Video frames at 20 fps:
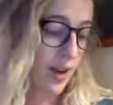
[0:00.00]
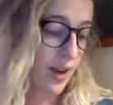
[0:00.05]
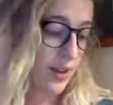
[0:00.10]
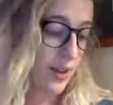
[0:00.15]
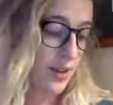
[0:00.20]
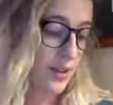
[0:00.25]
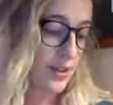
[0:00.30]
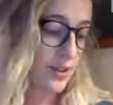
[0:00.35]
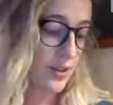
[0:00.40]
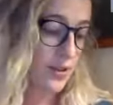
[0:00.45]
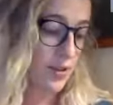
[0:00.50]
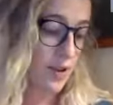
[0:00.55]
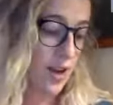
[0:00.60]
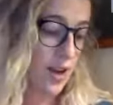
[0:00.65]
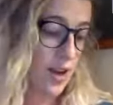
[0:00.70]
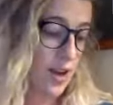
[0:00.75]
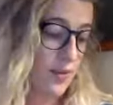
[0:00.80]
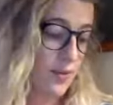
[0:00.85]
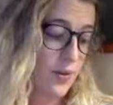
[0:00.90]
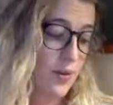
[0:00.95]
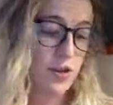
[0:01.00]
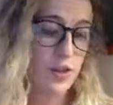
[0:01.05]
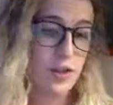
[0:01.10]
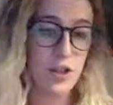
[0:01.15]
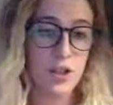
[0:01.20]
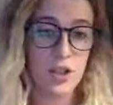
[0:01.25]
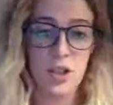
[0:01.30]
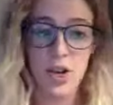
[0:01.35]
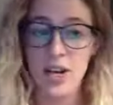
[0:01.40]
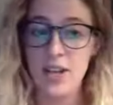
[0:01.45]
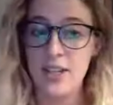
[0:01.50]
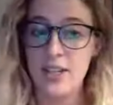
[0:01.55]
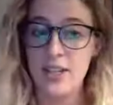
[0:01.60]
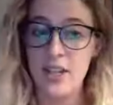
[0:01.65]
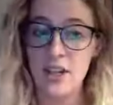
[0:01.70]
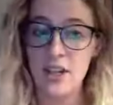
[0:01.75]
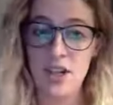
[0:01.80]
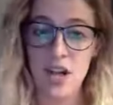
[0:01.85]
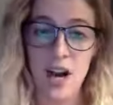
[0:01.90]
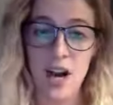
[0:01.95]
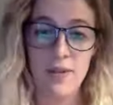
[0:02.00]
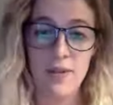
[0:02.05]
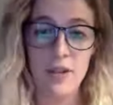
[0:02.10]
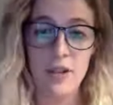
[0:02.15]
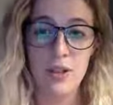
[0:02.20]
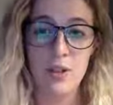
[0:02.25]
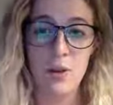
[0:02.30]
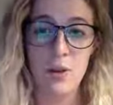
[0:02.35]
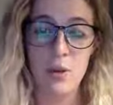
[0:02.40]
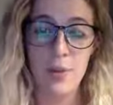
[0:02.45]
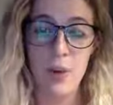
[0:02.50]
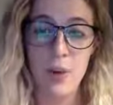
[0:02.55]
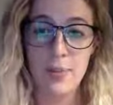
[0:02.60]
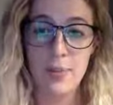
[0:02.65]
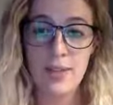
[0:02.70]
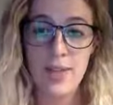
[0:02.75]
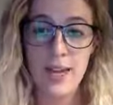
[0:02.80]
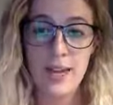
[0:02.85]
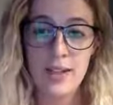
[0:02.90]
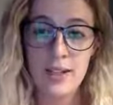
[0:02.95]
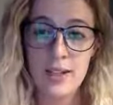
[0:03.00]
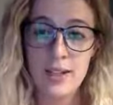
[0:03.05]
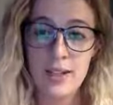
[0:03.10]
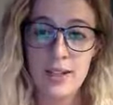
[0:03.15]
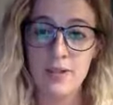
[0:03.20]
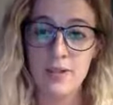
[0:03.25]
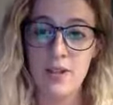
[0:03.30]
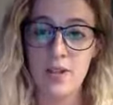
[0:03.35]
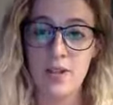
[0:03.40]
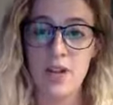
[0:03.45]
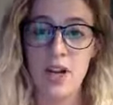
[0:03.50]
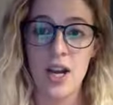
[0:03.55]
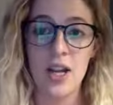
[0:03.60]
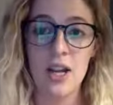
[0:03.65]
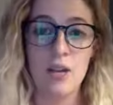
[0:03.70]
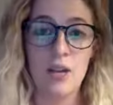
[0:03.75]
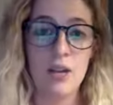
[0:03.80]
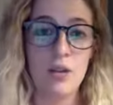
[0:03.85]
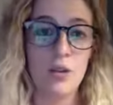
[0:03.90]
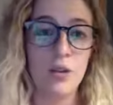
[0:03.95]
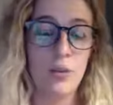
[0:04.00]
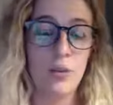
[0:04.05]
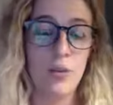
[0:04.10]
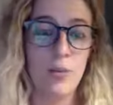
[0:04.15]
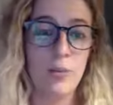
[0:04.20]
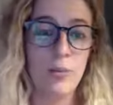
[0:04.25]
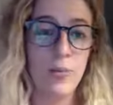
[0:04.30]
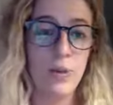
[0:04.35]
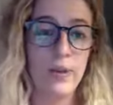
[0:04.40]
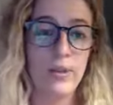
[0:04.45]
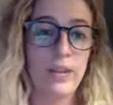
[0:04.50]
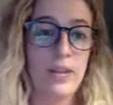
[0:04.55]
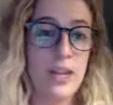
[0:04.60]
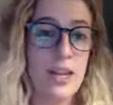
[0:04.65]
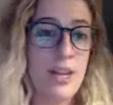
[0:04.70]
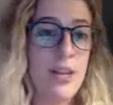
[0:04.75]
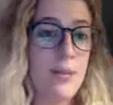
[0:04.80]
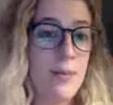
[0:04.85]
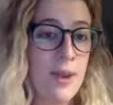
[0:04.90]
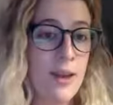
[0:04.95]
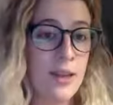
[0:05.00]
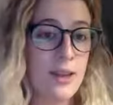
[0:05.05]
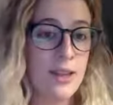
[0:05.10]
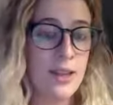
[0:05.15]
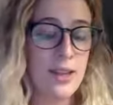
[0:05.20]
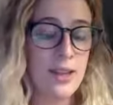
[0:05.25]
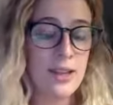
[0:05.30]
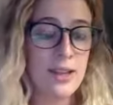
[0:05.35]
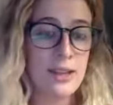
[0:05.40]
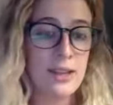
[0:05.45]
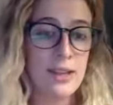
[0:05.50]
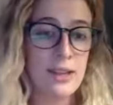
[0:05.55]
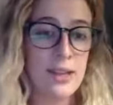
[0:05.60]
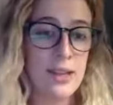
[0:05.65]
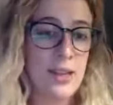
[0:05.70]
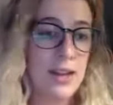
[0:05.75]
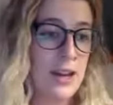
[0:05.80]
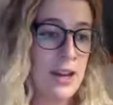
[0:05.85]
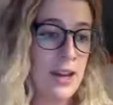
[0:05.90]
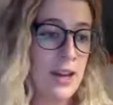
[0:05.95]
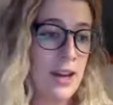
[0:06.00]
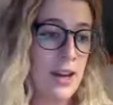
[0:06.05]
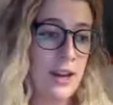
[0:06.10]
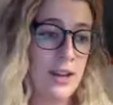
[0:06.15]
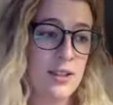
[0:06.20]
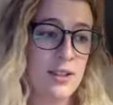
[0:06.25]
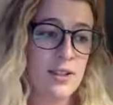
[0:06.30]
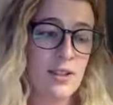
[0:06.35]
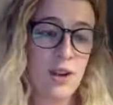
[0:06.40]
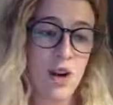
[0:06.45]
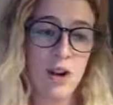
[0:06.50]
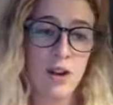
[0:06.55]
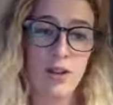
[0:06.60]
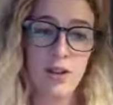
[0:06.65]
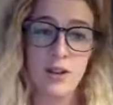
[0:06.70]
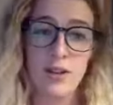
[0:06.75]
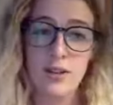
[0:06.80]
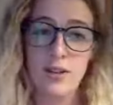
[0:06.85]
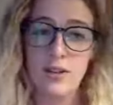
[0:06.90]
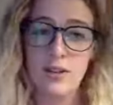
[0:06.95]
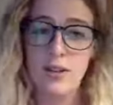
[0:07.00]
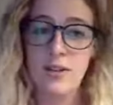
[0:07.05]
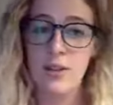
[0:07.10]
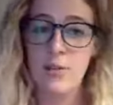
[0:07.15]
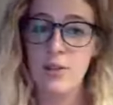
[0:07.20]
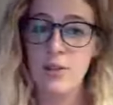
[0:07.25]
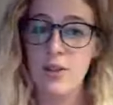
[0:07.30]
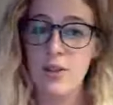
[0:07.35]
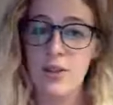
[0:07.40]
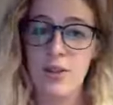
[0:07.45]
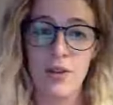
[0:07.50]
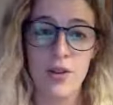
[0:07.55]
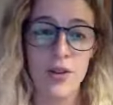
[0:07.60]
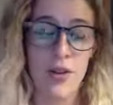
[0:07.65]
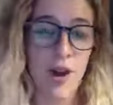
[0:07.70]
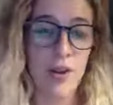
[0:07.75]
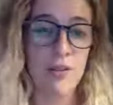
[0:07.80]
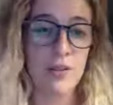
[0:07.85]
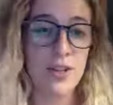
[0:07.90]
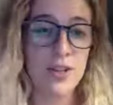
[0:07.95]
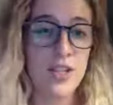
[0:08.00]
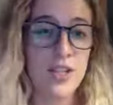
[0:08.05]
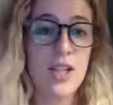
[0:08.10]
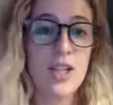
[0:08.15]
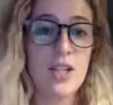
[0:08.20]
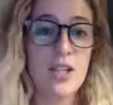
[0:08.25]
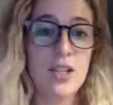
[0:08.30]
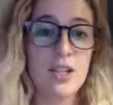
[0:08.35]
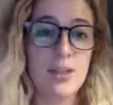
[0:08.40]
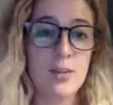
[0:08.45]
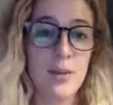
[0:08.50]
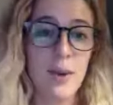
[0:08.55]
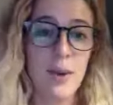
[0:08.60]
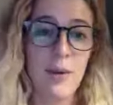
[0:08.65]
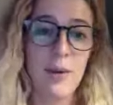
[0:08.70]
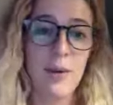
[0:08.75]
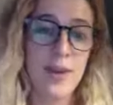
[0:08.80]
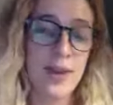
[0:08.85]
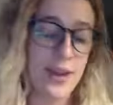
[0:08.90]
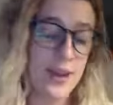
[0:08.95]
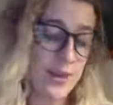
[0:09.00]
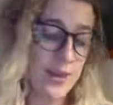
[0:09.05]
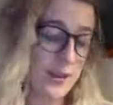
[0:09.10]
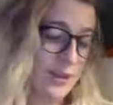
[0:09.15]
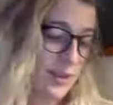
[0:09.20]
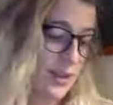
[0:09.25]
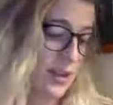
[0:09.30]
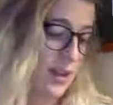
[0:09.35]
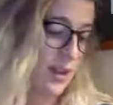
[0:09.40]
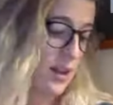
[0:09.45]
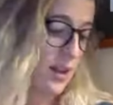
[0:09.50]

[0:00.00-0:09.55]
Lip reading: This is great if you're just trying to send traffic to a website, if you're trying to build an email list, start simple little conversations about things.